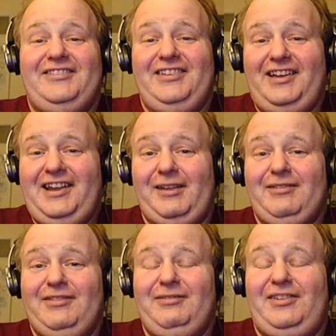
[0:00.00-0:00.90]
nutty
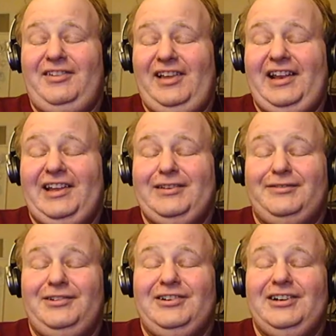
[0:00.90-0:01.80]
standing on the
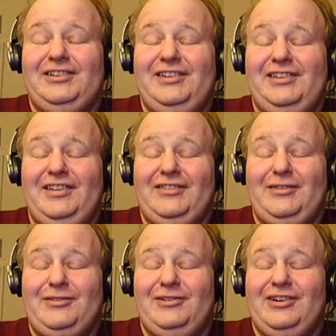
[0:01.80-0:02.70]
floor at the Disney
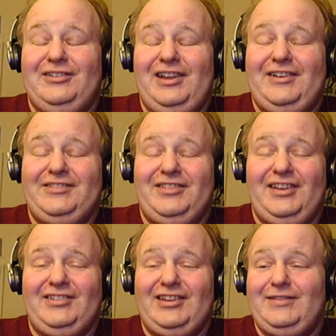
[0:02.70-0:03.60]
store day after
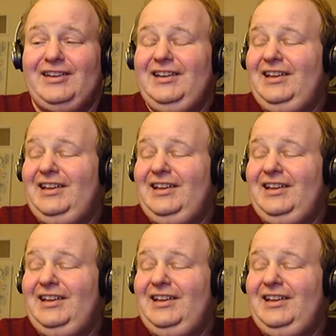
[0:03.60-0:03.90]
Thanksgiving.